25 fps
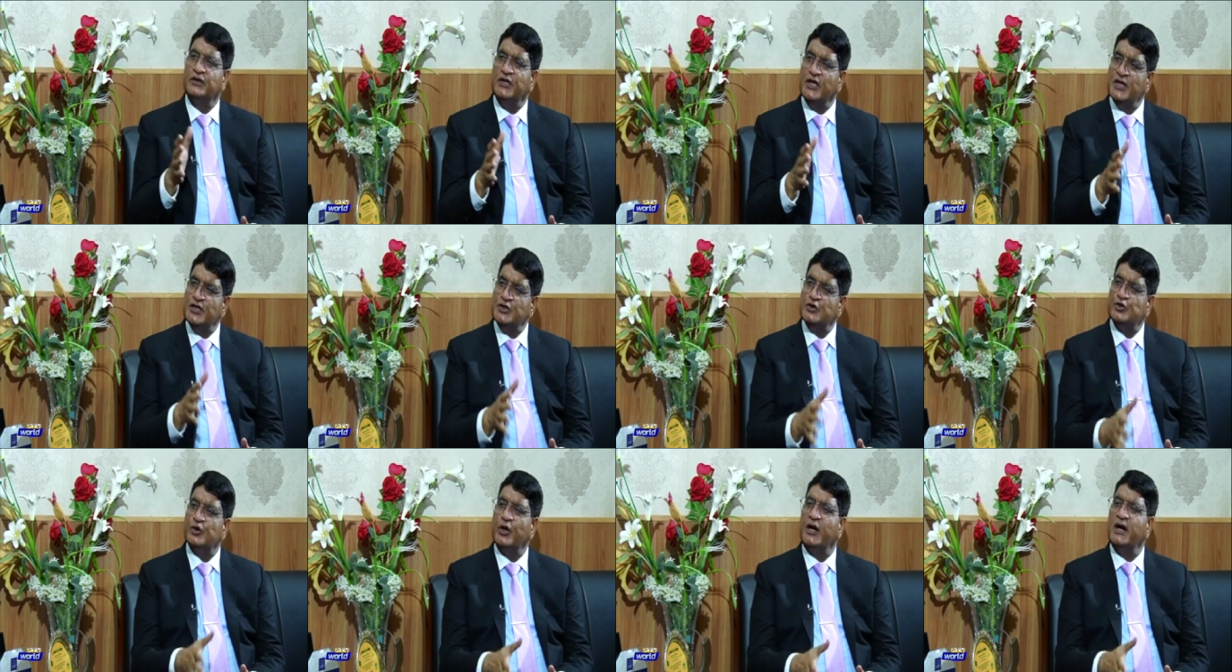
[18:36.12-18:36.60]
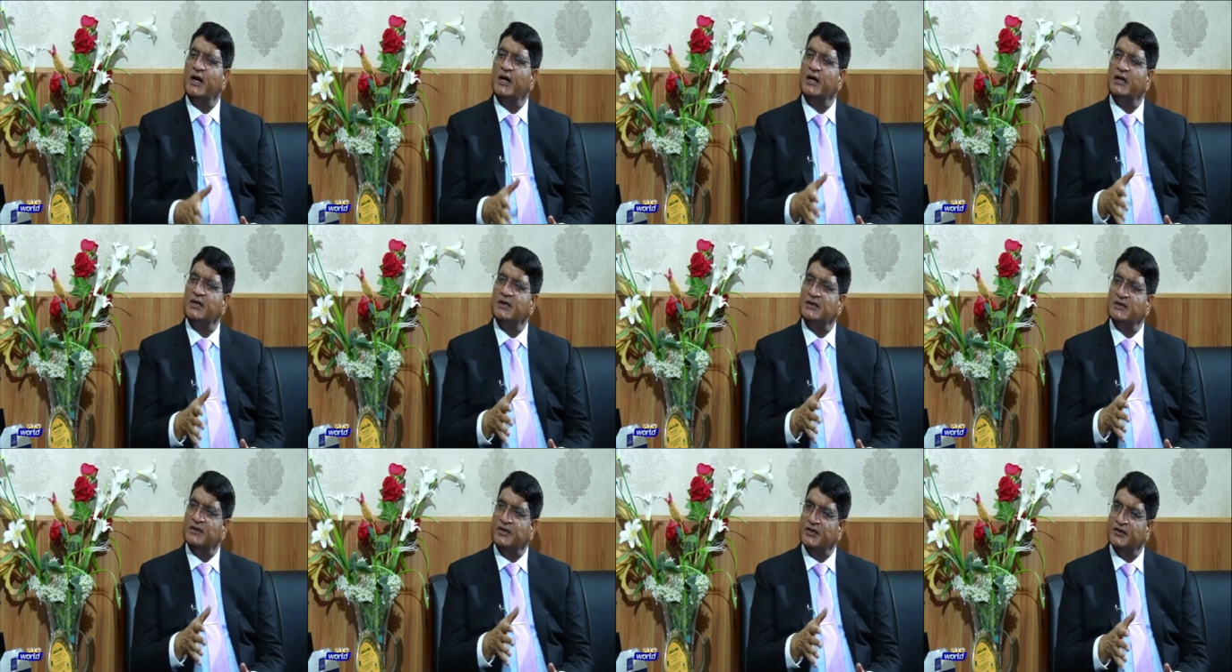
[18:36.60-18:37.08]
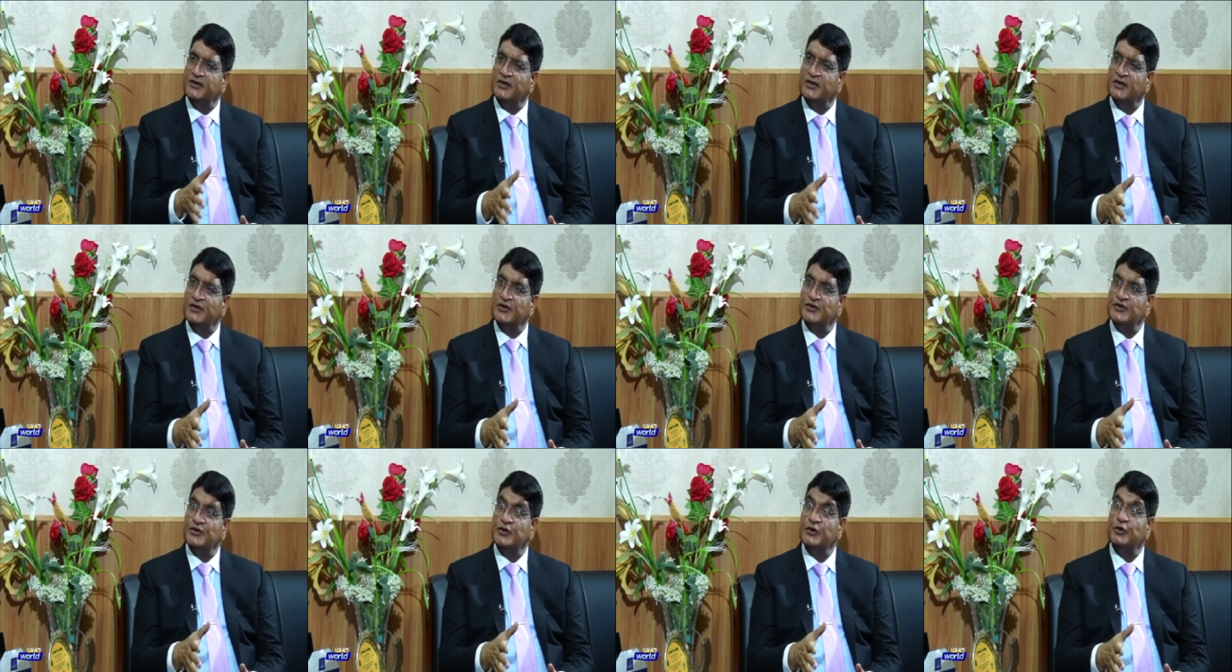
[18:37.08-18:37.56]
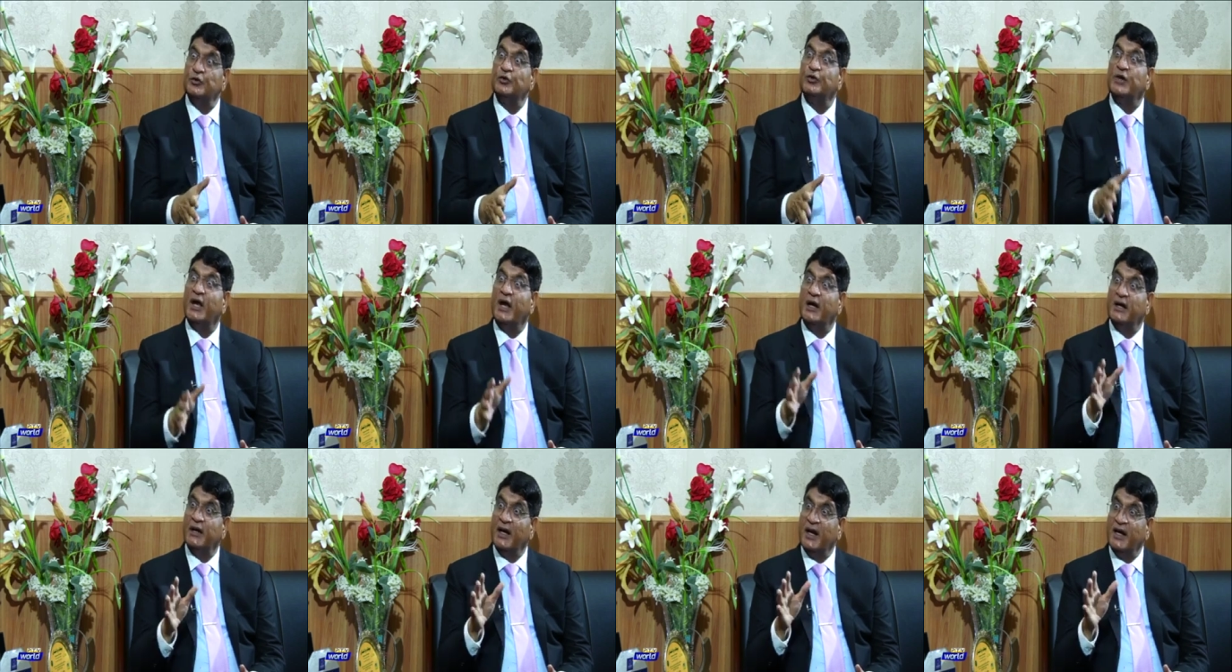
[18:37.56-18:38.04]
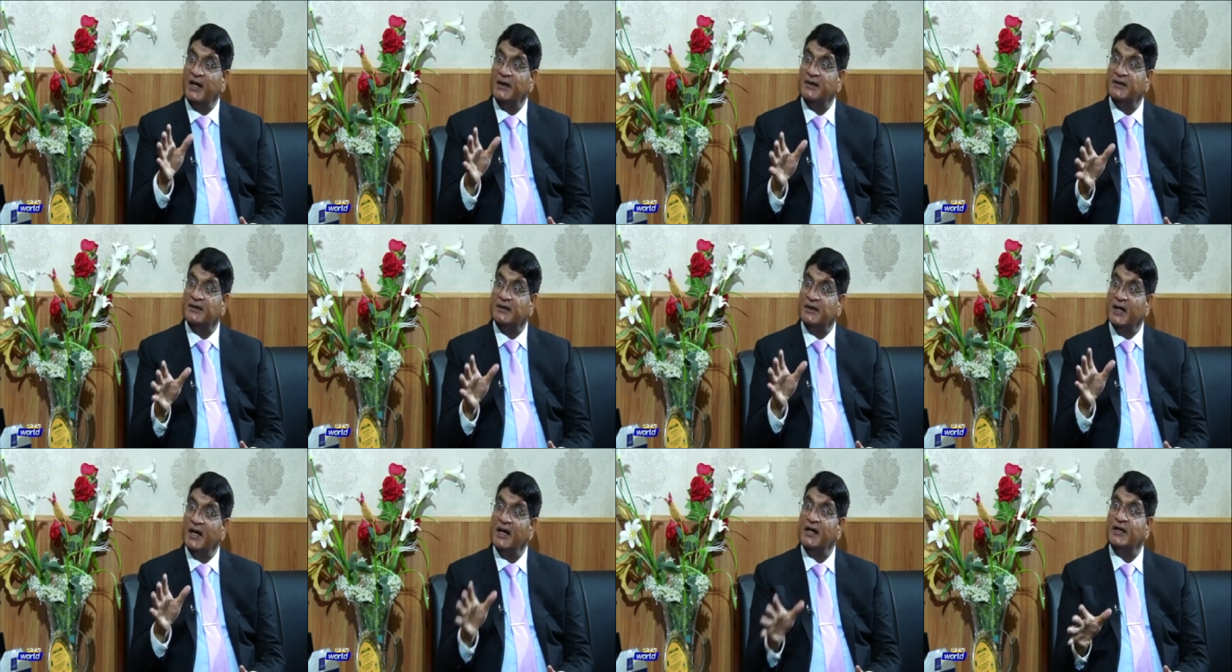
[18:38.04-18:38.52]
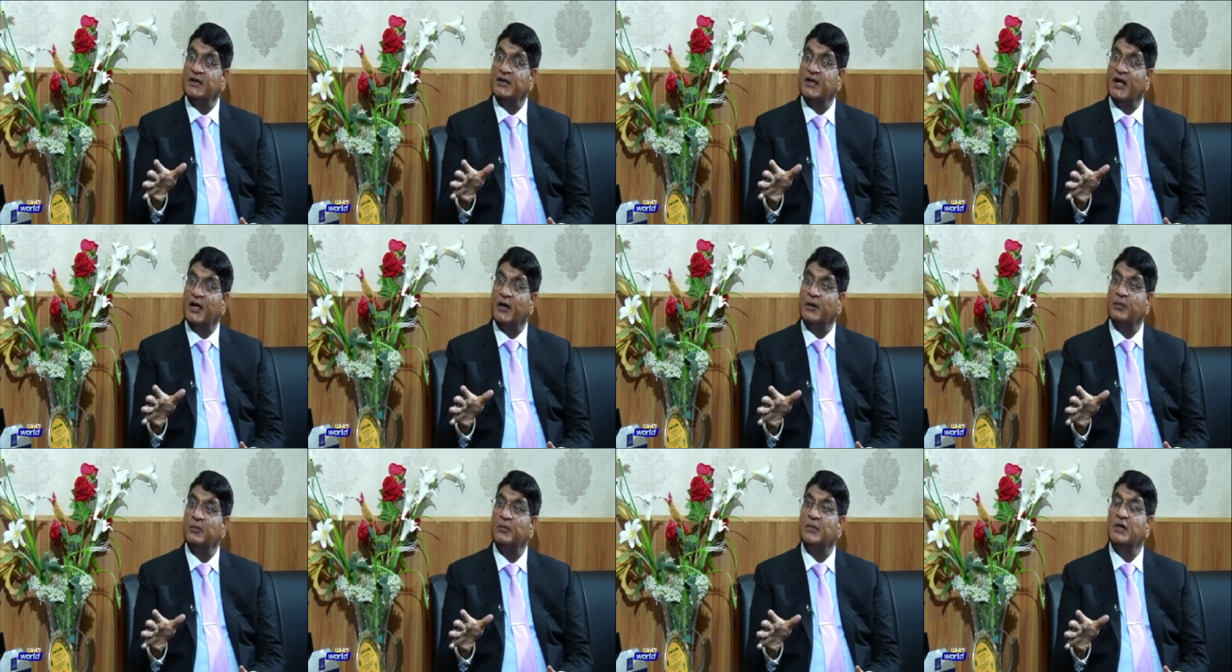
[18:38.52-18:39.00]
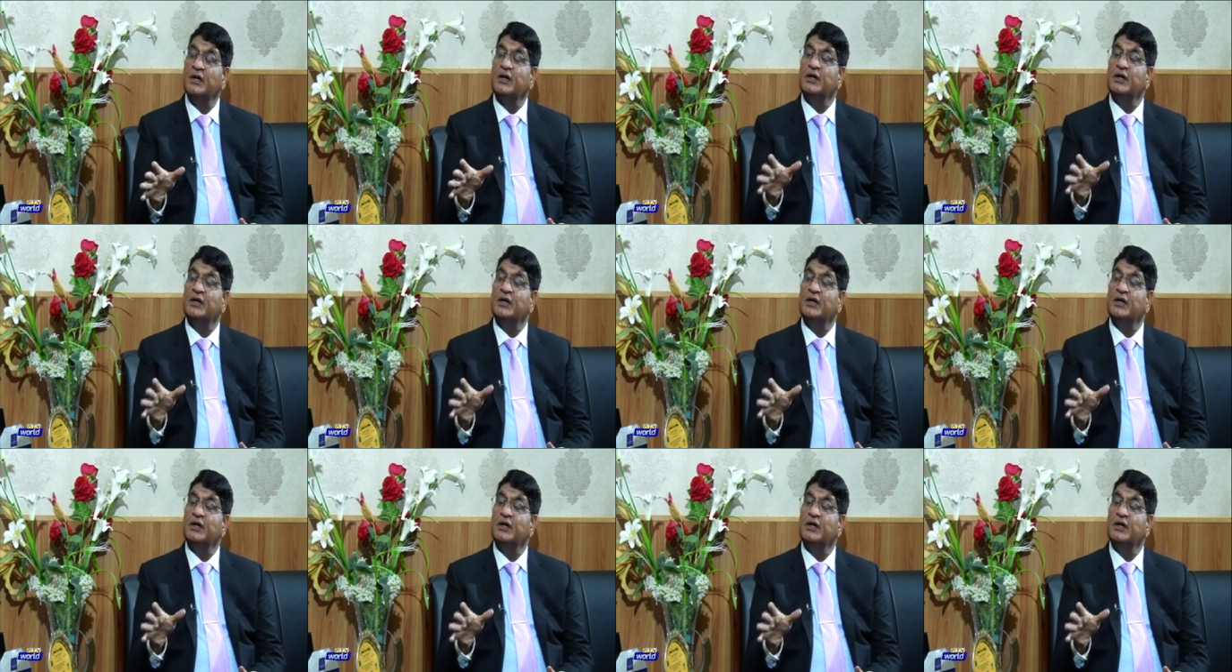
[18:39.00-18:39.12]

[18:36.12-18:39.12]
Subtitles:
They joined this institute, and at that time,